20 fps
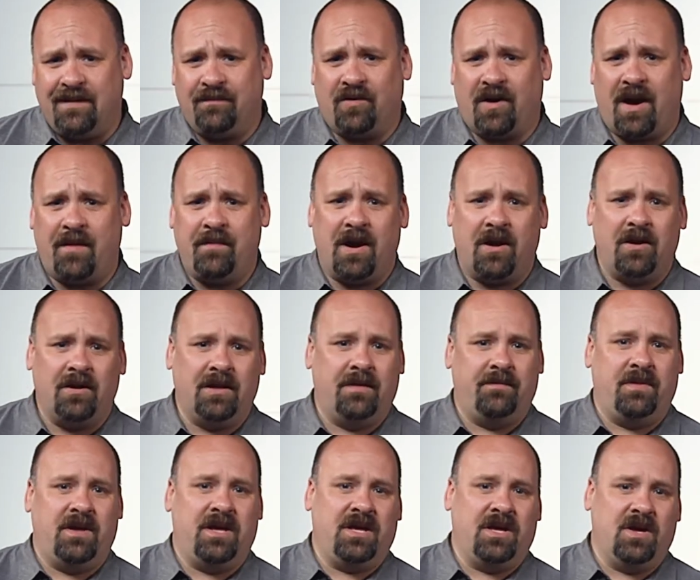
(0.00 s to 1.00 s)
primarily
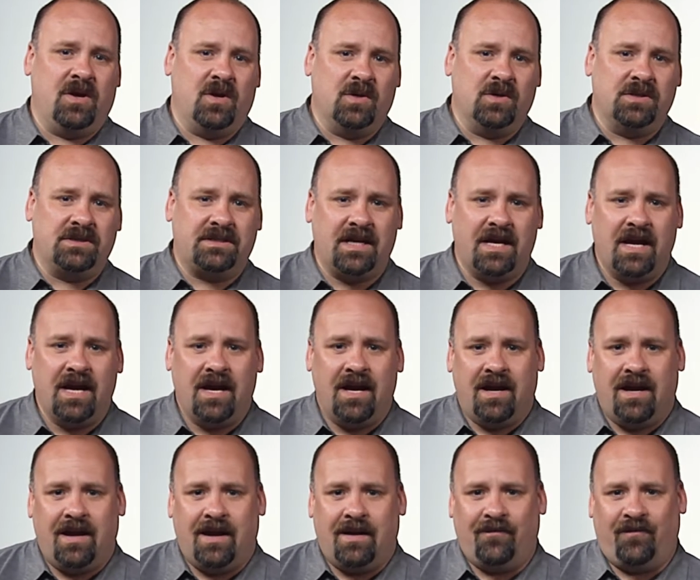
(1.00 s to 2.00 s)
being used
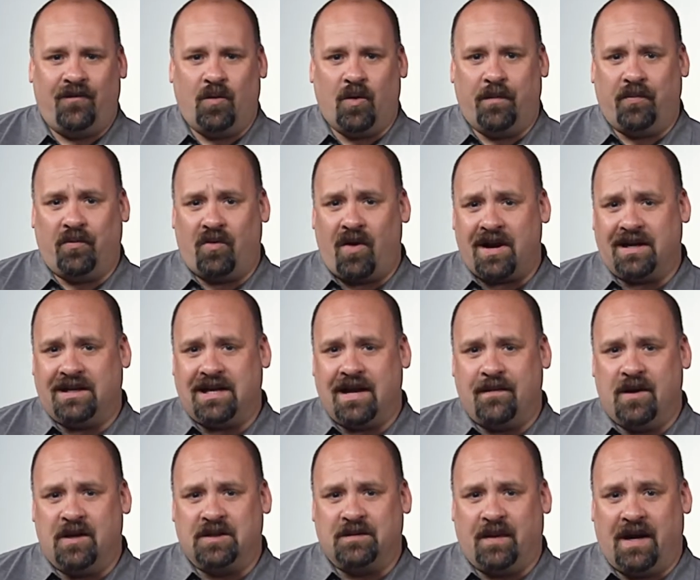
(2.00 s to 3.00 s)
for product
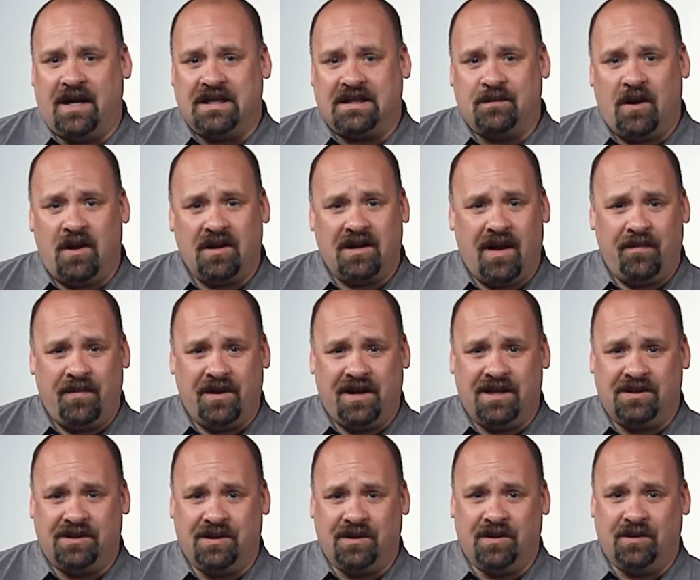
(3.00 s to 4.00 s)
demos by small
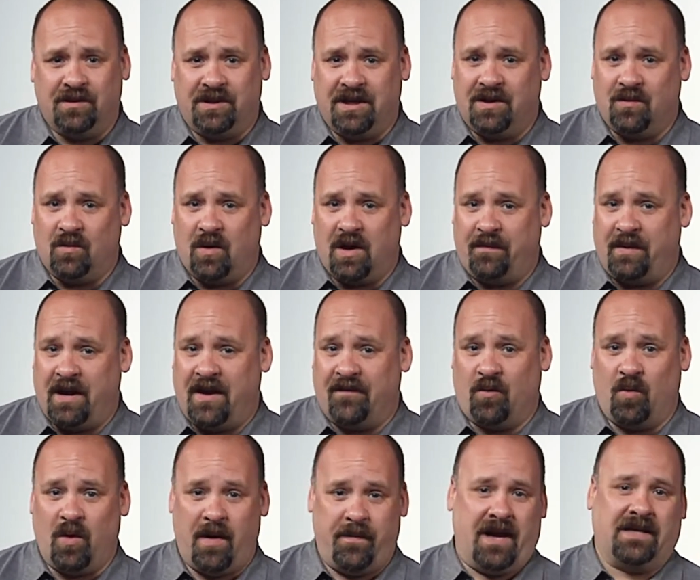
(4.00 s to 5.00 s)
companies who didn't want to pay
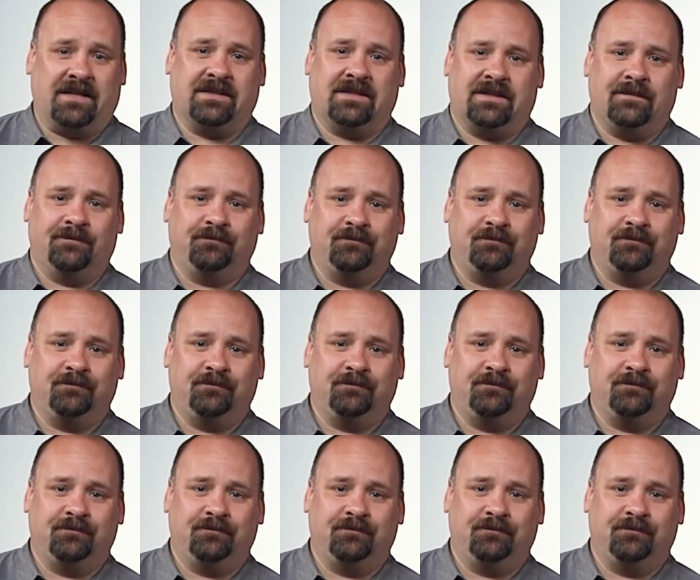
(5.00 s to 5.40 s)
for WebEx.